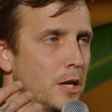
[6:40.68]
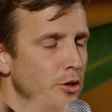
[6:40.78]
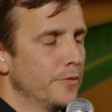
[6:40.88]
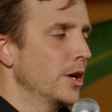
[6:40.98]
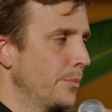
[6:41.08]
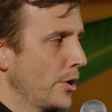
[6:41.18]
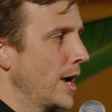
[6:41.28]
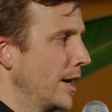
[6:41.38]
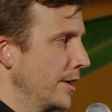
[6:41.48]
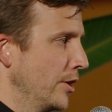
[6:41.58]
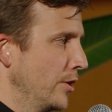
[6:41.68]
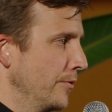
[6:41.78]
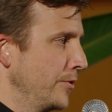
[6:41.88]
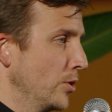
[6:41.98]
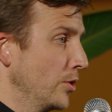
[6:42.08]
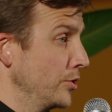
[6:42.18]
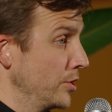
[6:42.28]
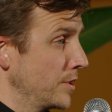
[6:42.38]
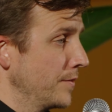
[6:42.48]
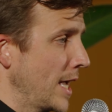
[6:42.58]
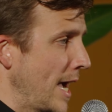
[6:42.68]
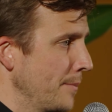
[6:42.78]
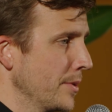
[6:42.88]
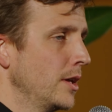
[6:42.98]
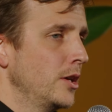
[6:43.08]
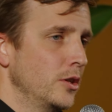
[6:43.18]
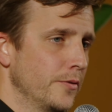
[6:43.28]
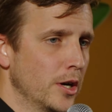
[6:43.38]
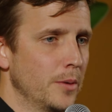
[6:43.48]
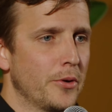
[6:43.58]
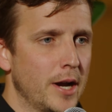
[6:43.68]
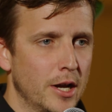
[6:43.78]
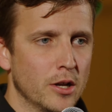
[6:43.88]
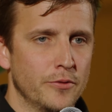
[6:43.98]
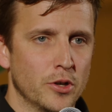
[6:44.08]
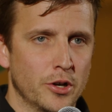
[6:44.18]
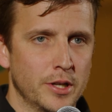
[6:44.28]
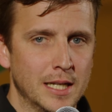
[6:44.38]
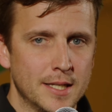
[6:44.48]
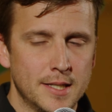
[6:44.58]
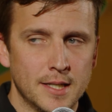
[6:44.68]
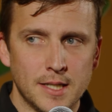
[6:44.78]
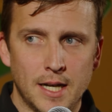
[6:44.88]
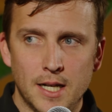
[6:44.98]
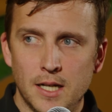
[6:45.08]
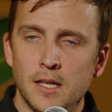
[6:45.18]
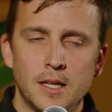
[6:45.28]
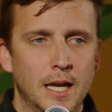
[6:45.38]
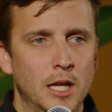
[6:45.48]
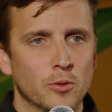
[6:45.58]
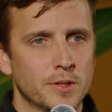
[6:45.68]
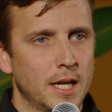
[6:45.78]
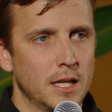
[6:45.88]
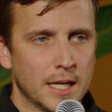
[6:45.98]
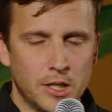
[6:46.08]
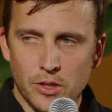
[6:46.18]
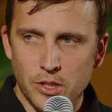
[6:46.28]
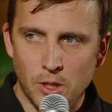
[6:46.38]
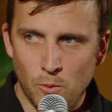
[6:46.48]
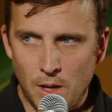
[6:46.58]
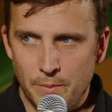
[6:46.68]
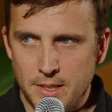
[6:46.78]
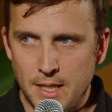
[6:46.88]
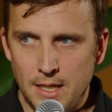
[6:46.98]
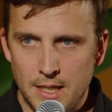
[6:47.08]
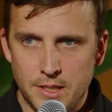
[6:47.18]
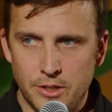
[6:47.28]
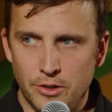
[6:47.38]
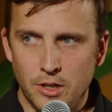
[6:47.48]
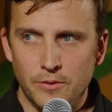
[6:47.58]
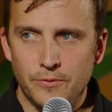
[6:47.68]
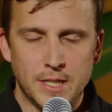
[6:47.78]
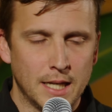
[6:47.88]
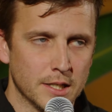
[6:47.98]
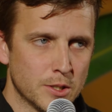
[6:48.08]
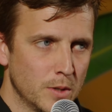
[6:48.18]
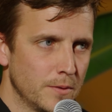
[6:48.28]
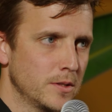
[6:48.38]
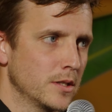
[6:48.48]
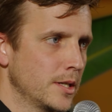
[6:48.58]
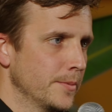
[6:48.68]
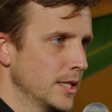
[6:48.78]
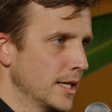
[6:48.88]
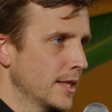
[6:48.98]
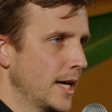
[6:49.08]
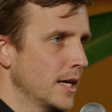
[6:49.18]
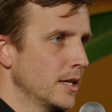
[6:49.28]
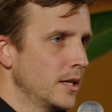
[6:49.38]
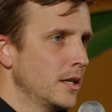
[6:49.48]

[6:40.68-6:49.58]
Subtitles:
you're very proud of your use of the app, you're very proud of your own listening data, and it will say like you're the top 1% listener of Taylor Swift, something like that.